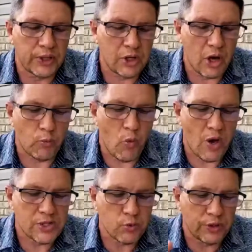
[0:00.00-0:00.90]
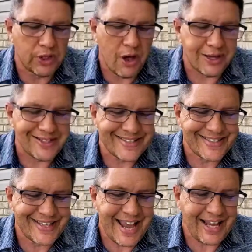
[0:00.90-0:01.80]
what God wants, what God is
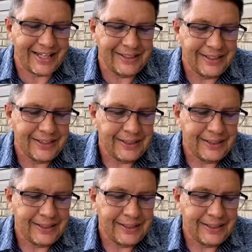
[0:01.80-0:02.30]
saying.